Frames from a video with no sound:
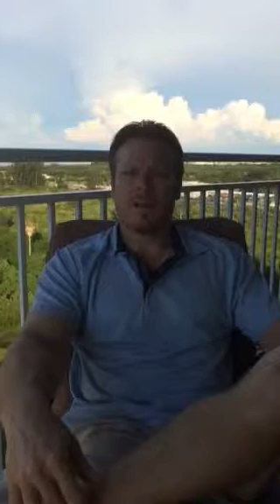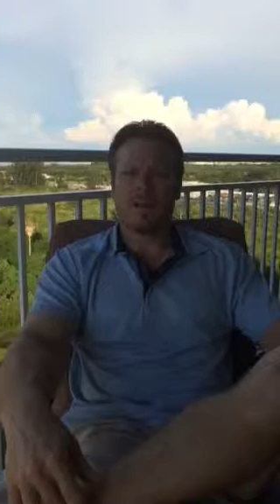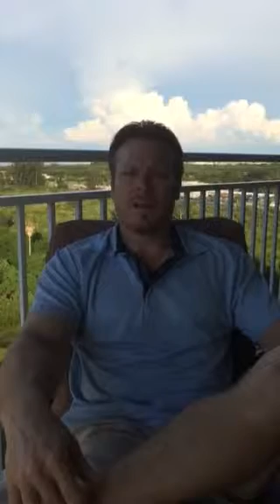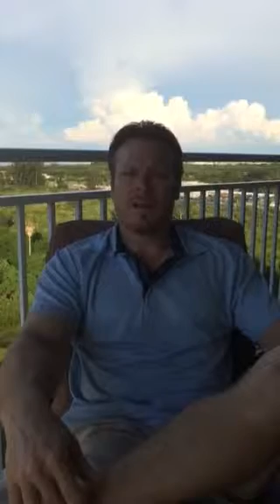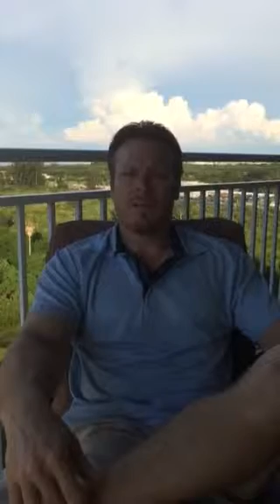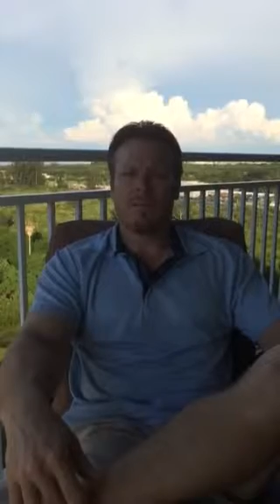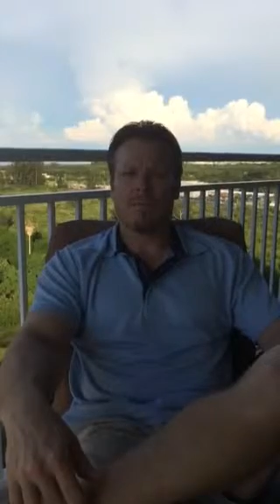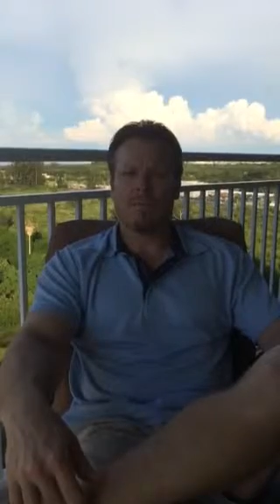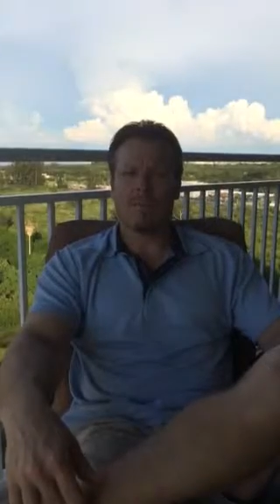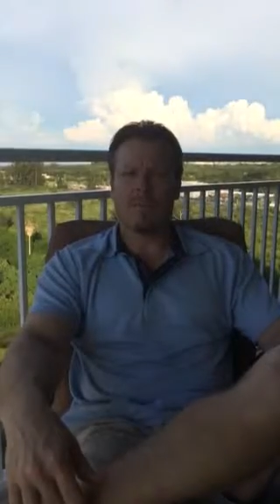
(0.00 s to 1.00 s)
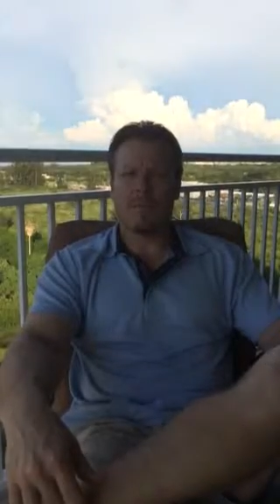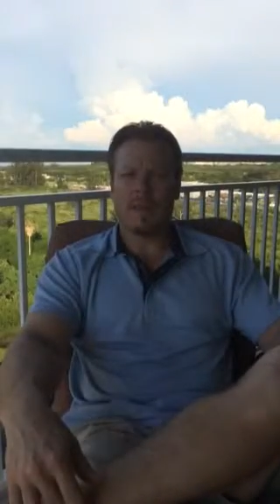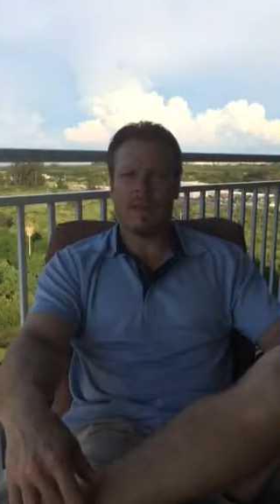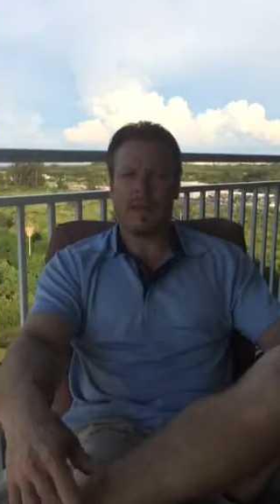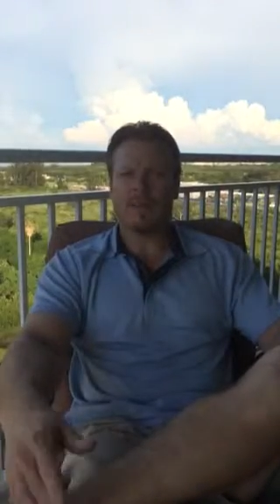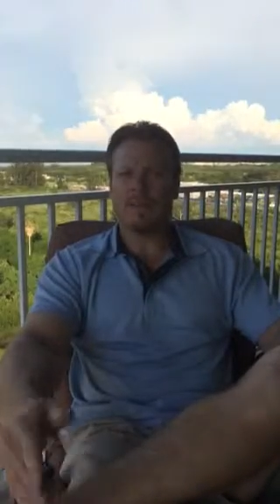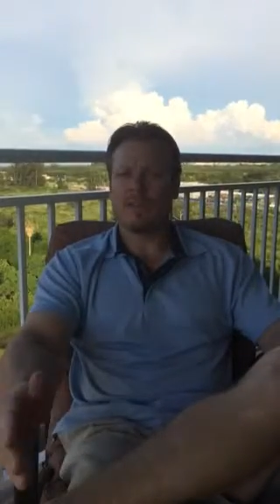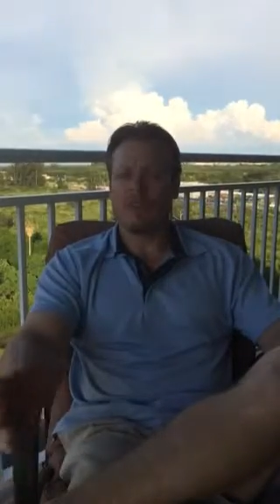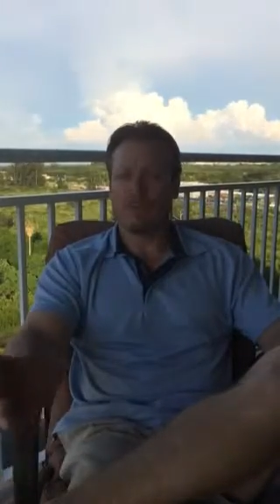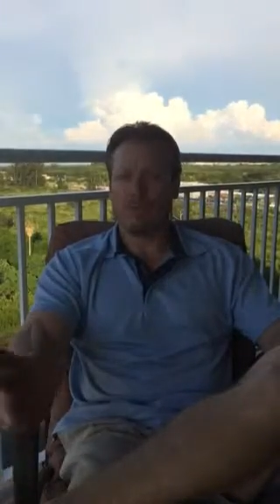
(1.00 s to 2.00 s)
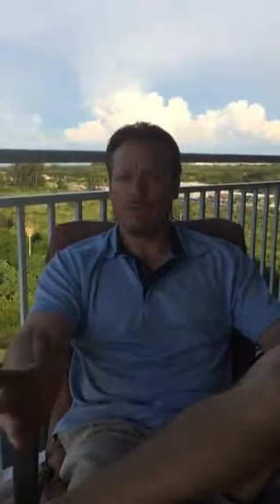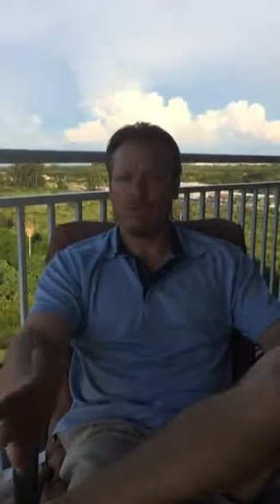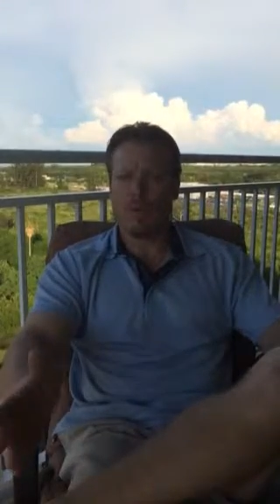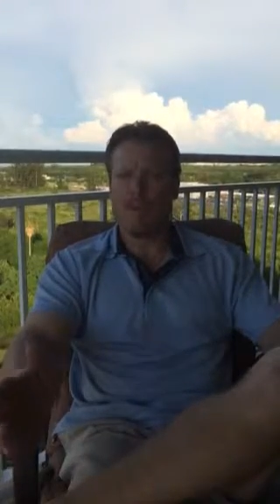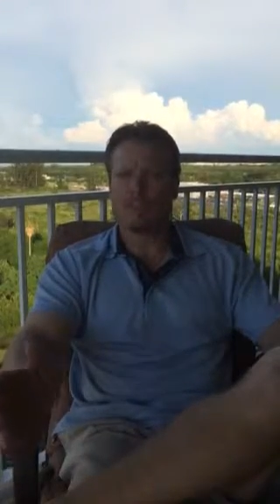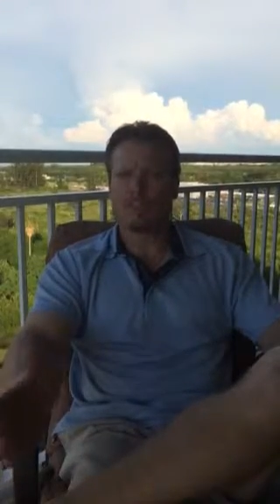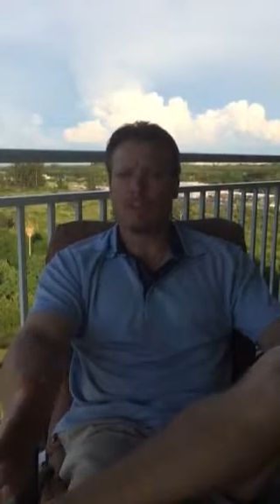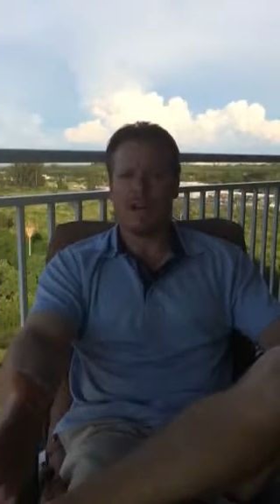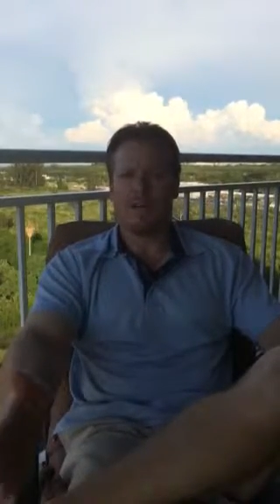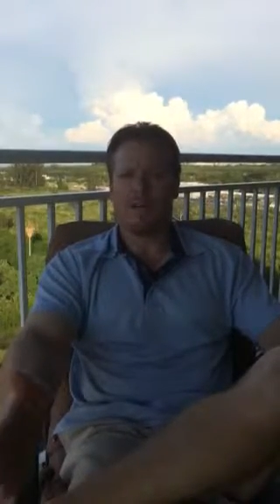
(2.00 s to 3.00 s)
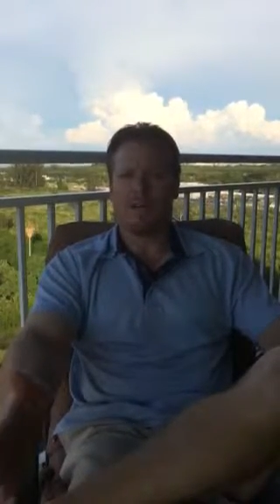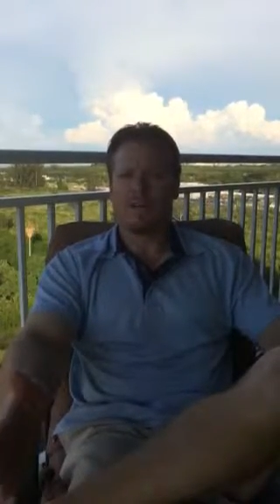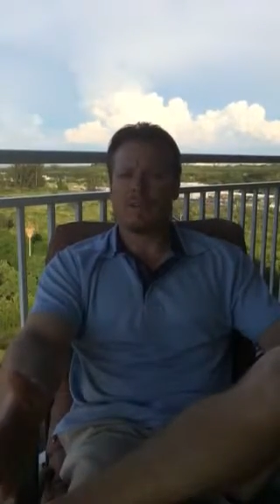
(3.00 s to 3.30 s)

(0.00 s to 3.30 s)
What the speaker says: that had the accruing had stopped.